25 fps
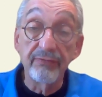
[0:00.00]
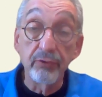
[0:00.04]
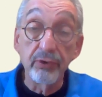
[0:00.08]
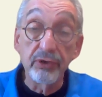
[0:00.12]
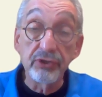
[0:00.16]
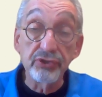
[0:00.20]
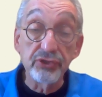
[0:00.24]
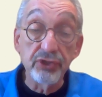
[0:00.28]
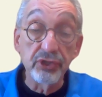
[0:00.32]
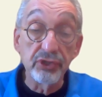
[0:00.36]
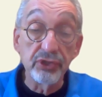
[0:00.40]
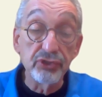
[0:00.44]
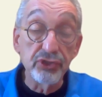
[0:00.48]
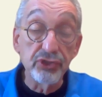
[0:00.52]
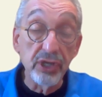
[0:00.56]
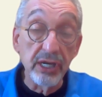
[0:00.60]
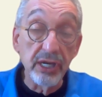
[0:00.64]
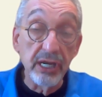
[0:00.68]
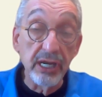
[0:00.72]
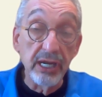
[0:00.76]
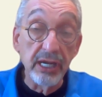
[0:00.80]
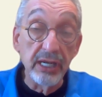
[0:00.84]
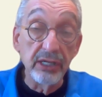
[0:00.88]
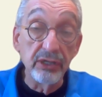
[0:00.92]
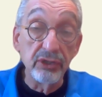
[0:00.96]
for instance,
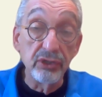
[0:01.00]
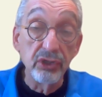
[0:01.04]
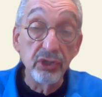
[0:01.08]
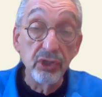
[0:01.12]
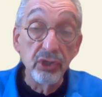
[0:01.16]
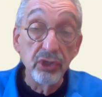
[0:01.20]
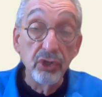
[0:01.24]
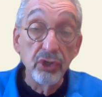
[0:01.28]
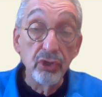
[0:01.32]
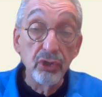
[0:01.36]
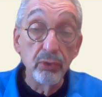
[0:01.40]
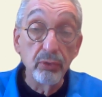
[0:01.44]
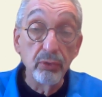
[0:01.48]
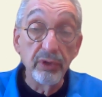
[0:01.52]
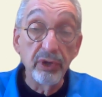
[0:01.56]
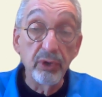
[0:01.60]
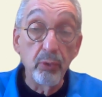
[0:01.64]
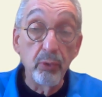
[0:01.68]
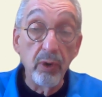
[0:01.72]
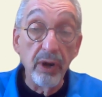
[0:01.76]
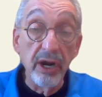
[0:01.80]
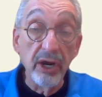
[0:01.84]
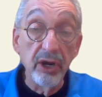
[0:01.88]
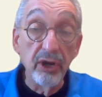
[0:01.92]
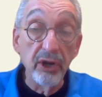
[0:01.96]
and who
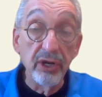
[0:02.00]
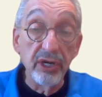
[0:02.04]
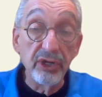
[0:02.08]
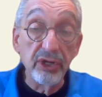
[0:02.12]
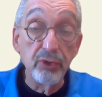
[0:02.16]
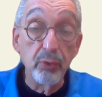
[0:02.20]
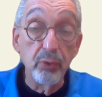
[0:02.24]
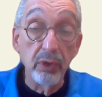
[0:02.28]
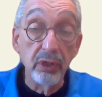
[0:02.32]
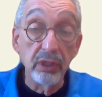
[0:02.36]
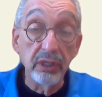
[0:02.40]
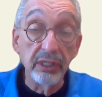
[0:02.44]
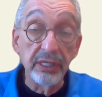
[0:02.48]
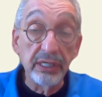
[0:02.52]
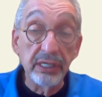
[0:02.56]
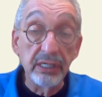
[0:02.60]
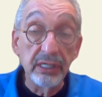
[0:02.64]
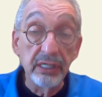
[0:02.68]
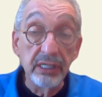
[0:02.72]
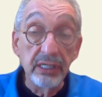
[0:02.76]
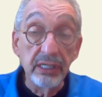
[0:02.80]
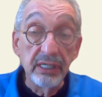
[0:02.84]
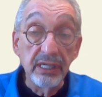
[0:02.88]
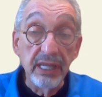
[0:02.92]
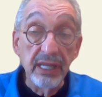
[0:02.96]
require
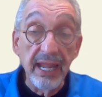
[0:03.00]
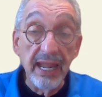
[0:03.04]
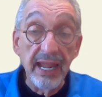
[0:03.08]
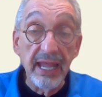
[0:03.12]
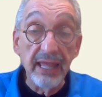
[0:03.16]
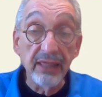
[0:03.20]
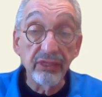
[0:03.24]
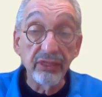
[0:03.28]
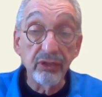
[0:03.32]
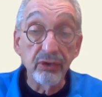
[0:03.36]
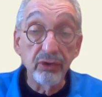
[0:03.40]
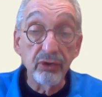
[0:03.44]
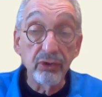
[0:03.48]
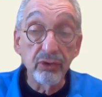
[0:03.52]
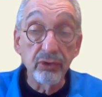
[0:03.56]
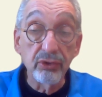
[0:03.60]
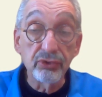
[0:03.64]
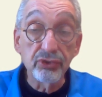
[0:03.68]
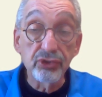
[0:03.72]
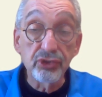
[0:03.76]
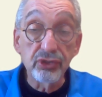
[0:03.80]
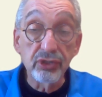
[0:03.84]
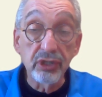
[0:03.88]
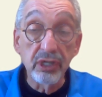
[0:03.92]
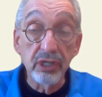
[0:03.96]
indwelling
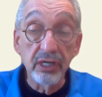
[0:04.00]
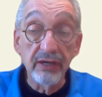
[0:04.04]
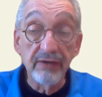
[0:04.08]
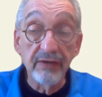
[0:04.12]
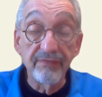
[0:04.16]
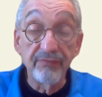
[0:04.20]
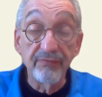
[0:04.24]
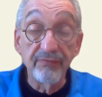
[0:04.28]
catheters